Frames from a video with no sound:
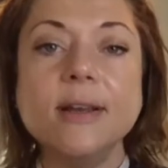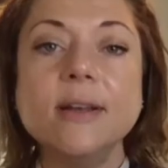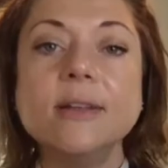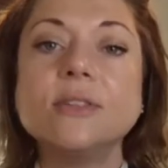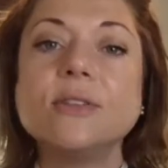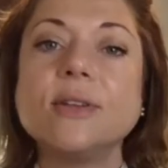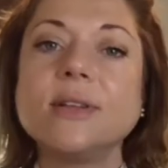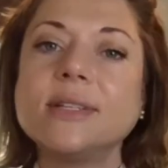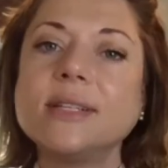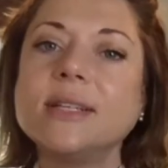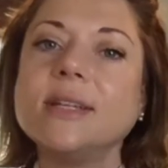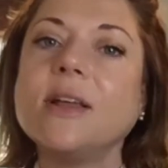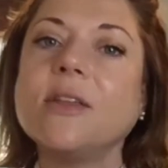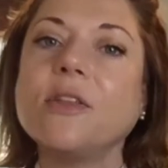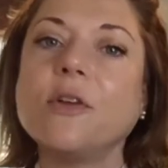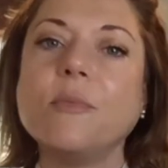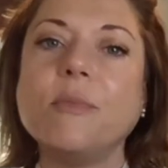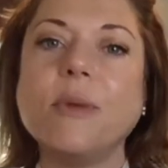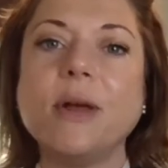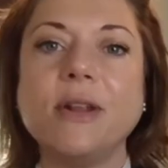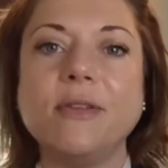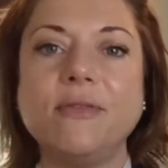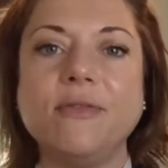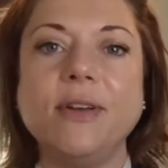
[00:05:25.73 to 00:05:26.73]
So that's another
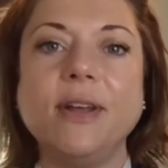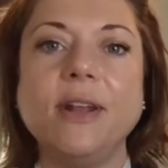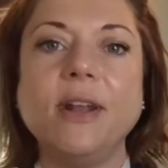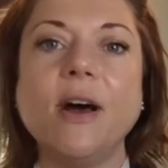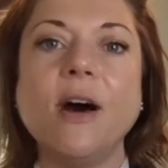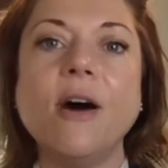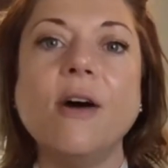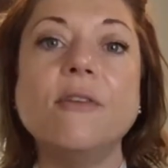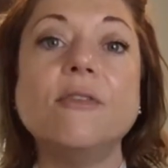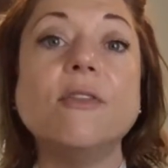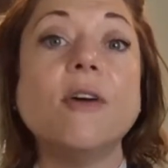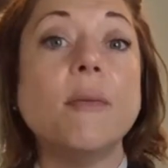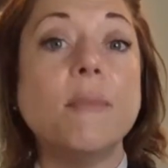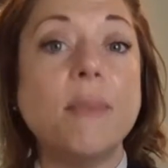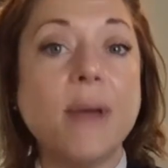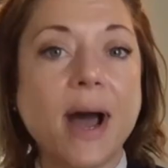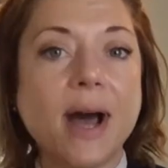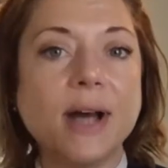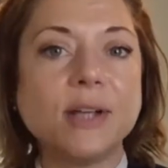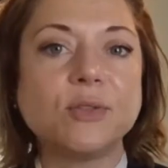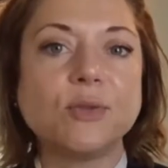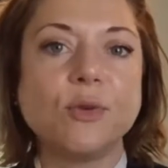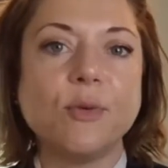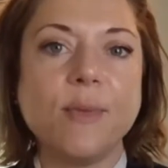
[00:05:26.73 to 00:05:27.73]
benefit of a
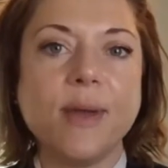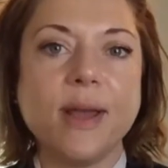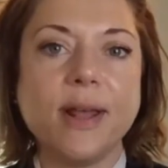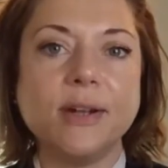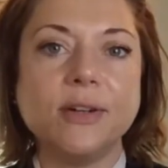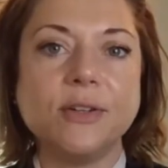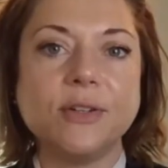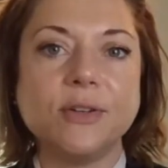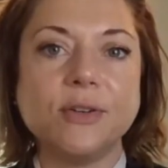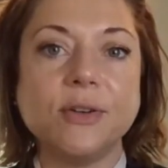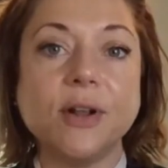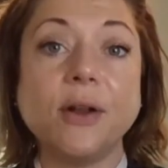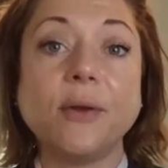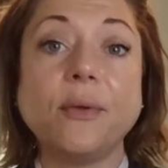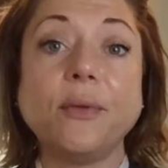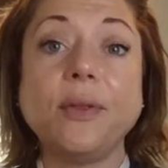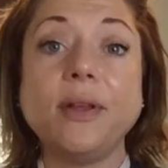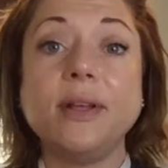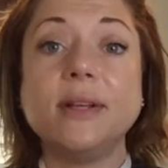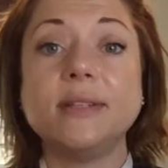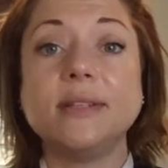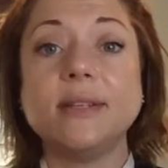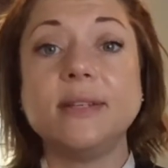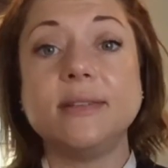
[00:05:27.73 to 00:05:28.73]
password manager. Not
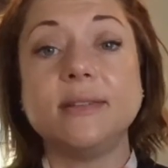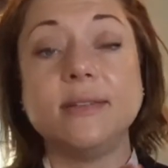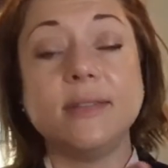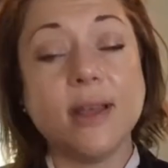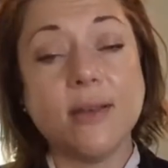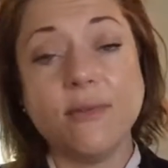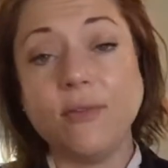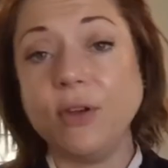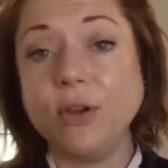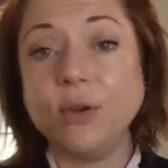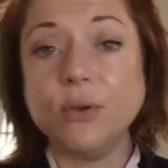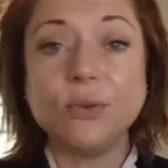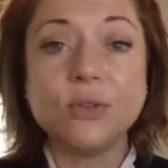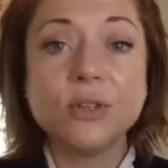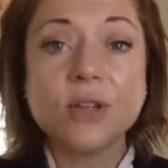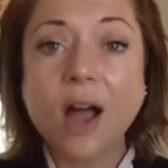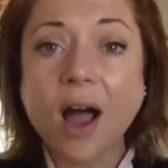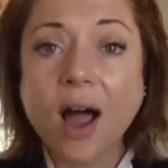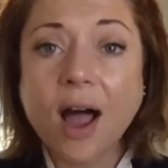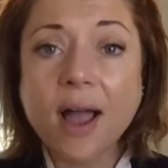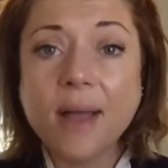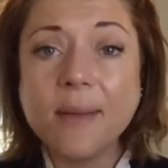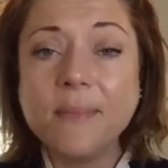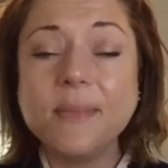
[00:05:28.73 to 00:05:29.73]
only is it saving you
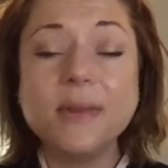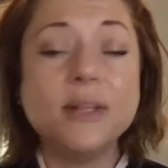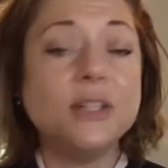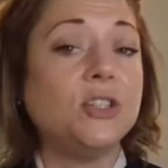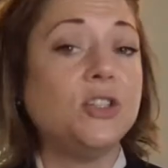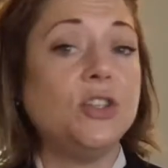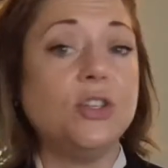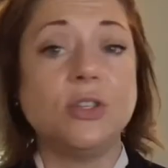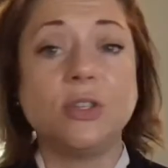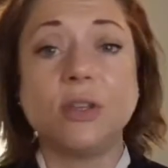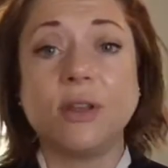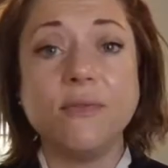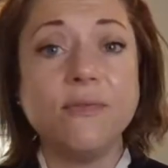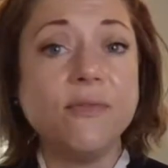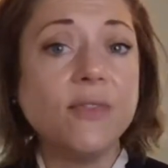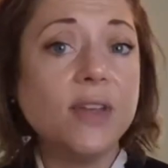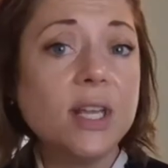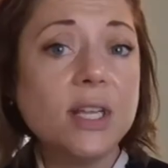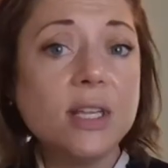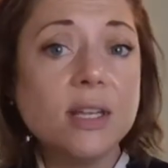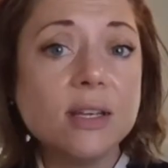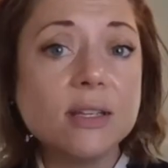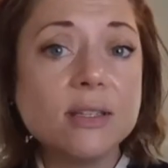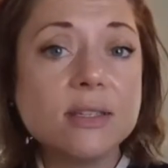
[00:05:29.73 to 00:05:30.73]
time, it's just
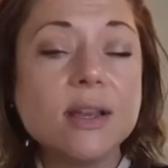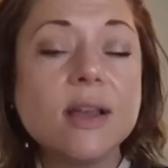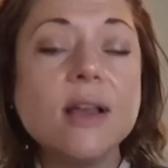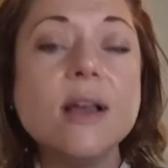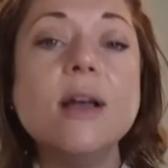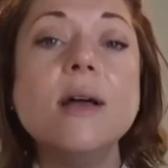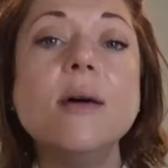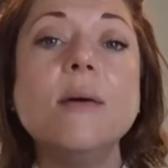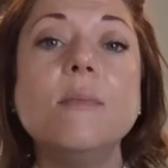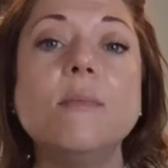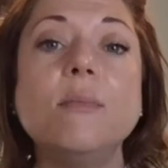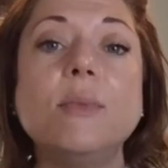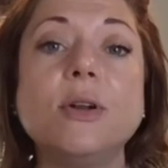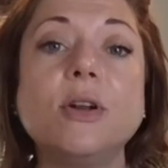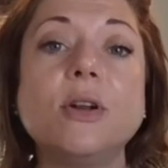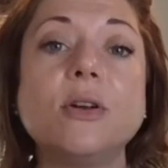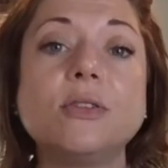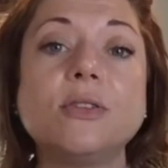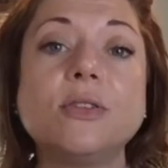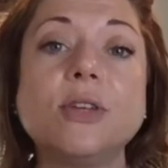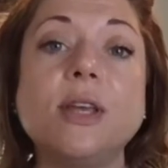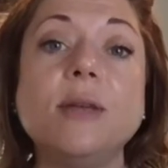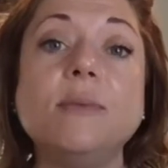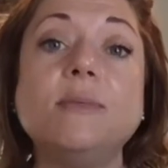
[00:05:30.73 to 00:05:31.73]
convenient, but it
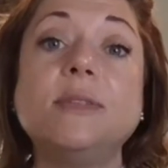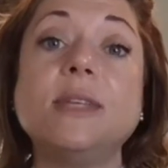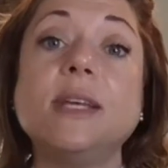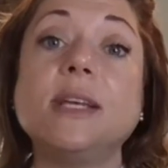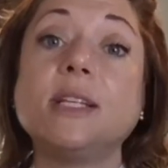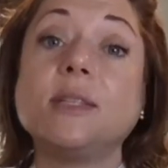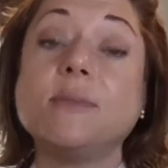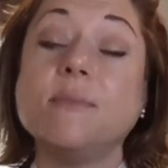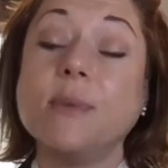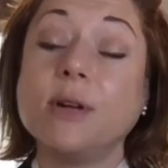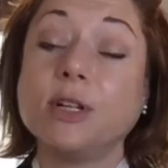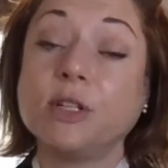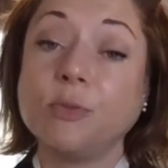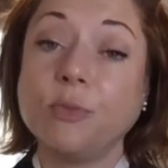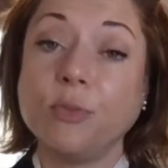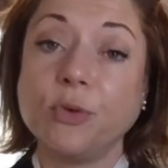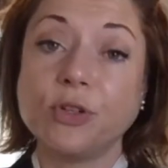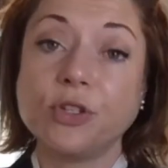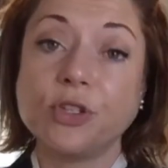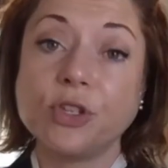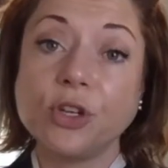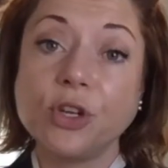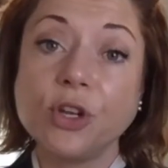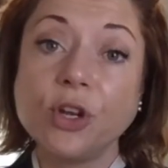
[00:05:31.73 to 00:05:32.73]
also keeps things much more
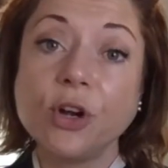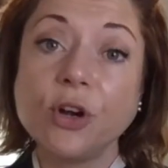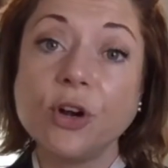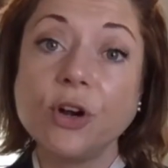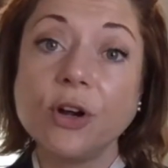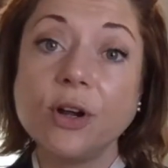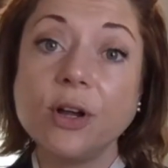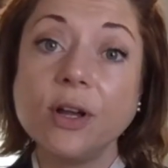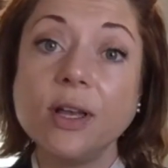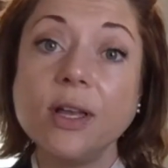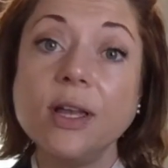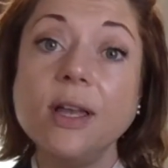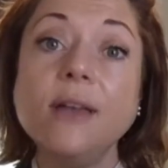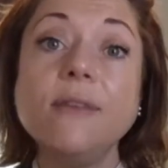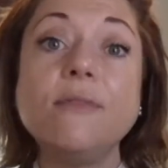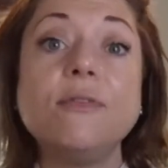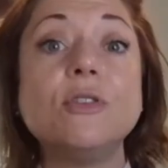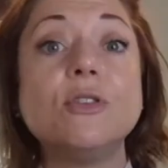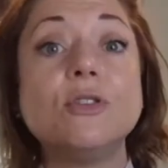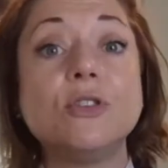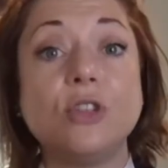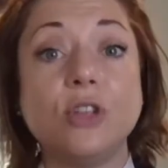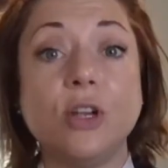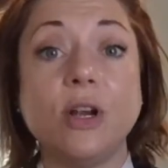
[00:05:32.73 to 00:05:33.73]
secure if
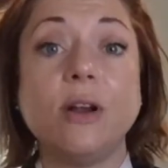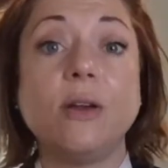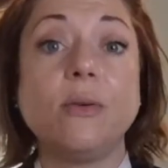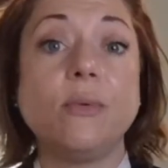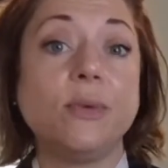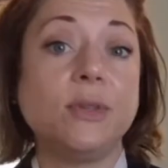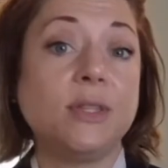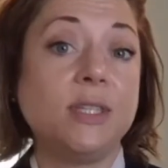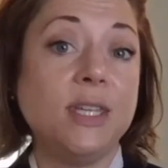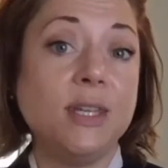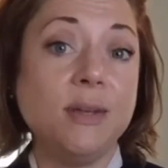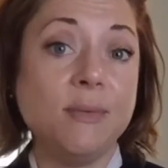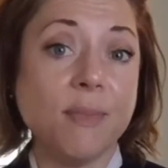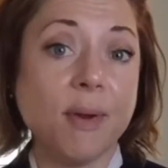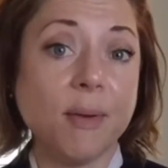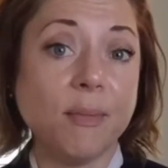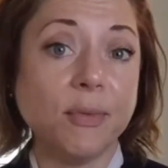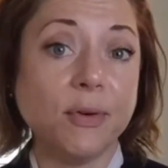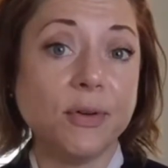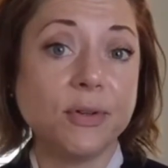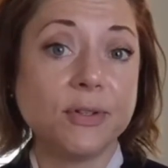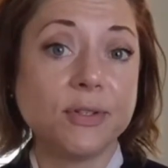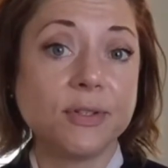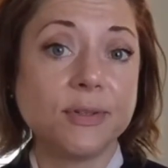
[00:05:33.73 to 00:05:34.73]
you're sharing with team
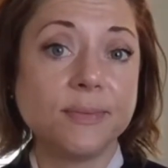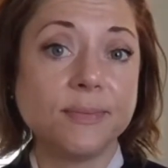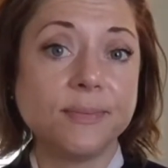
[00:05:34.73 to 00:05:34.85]
members.